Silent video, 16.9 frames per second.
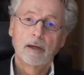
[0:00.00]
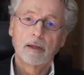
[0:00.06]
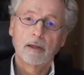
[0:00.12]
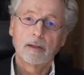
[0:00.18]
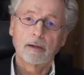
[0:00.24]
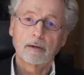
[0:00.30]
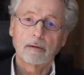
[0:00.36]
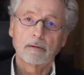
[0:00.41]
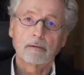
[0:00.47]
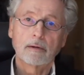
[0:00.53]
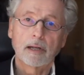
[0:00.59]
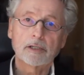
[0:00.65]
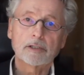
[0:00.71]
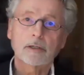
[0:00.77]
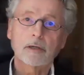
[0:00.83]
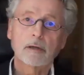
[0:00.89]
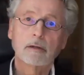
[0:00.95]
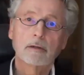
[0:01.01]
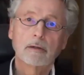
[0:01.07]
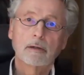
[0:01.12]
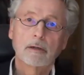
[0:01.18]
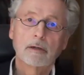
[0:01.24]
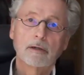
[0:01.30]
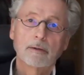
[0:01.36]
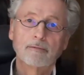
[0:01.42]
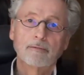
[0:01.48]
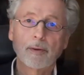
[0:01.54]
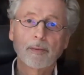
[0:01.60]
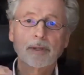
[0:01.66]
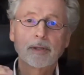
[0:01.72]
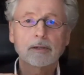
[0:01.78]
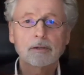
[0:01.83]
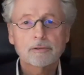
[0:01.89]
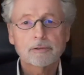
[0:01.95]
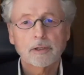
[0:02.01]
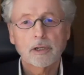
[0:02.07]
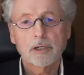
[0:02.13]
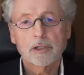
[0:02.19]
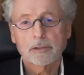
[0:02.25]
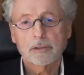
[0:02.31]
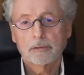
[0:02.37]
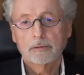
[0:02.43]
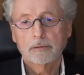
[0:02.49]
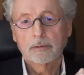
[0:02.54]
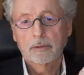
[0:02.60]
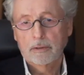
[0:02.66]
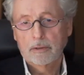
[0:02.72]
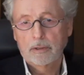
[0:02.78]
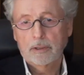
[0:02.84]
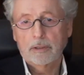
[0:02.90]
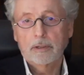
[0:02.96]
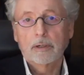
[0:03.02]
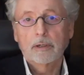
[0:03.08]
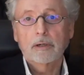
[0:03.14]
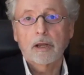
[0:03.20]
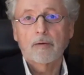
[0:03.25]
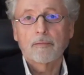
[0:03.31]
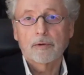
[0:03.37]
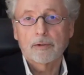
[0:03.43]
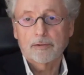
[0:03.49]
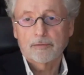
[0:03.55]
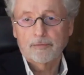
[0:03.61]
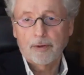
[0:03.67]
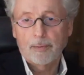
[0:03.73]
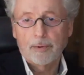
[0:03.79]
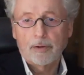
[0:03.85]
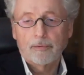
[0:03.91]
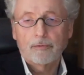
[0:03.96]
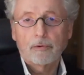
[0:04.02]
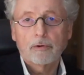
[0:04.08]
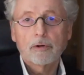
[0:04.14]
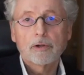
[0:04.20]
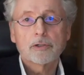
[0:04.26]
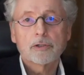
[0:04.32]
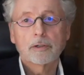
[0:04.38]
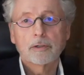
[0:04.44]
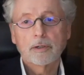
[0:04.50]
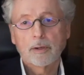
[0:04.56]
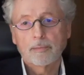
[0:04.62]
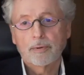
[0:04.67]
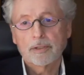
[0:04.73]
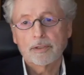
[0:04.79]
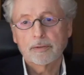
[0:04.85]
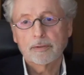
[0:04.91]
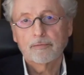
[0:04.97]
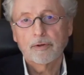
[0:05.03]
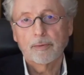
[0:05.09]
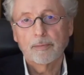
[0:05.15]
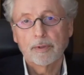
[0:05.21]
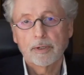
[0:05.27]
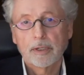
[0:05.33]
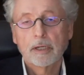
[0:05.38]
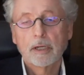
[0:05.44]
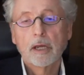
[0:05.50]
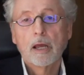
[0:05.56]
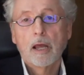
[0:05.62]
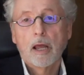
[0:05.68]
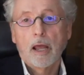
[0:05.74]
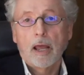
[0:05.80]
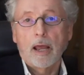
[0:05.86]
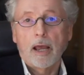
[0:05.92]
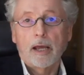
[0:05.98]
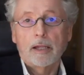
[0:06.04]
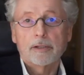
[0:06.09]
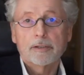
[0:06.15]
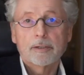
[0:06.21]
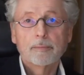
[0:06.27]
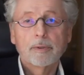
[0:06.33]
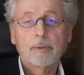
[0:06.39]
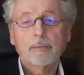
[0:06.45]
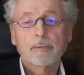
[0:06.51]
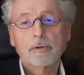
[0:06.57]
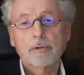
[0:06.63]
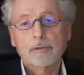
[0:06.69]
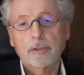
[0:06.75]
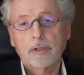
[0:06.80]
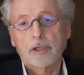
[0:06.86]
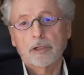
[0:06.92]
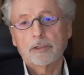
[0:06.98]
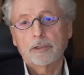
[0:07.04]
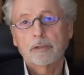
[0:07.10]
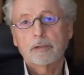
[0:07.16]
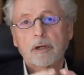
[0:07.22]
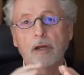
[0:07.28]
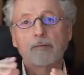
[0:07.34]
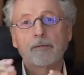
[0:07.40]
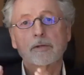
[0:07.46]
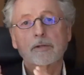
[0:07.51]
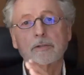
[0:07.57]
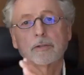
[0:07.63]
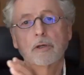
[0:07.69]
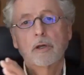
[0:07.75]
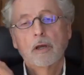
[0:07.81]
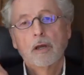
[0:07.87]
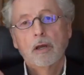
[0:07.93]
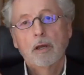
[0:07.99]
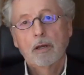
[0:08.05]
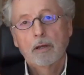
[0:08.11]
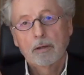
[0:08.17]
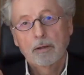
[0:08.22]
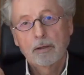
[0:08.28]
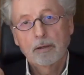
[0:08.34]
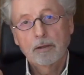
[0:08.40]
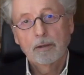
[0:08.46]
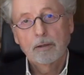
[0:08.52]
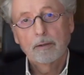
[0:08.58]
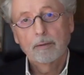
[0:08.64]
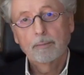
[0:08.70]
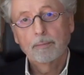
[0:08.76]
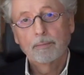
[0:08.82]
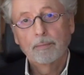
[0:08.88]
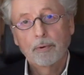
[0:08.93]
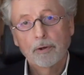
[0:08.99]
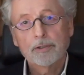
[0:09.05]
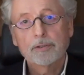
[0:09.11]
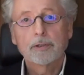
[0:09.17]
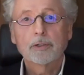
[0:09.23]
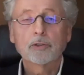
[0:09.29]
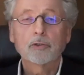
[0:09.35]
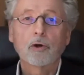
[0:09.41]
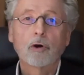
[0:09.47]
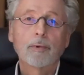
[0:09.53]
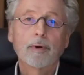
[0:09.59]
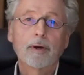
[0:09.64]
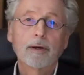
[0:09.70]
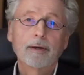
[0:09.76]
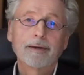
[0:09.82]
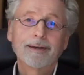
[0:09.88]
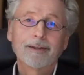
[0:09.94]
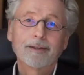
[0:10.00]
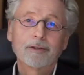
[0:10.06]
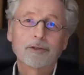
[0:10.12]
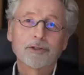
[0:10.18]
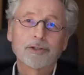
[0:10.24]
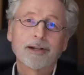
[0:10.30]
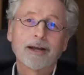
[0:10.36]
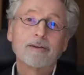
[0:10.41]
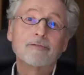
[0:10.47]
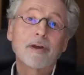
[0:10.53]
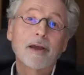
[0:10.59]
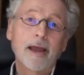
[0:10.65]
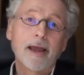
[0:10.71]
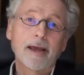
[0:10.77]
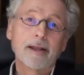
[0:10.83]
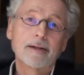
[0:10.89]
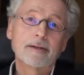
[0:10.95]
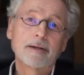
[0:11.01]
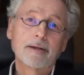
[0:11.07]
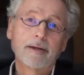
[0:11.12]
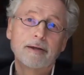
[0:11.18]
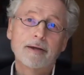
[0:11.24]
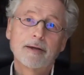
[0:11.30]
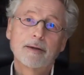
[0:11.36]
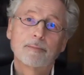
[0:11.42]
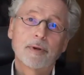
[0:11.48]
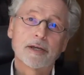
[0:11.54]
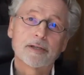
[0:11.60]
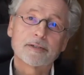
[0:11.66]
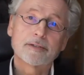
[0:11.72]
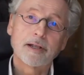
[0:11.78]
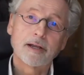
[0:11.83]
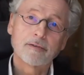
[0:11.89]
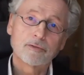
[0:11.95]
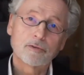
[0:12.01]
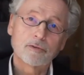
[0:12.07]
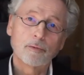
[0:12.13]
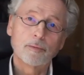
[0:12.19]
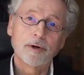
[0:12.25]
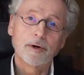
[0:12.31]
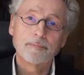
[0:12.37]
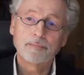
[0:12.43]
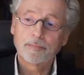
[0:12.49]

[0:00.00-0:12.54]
The classical family constellation covers family of origin and present family. And symptom constellation covers personal trauma in this life and past life trauma.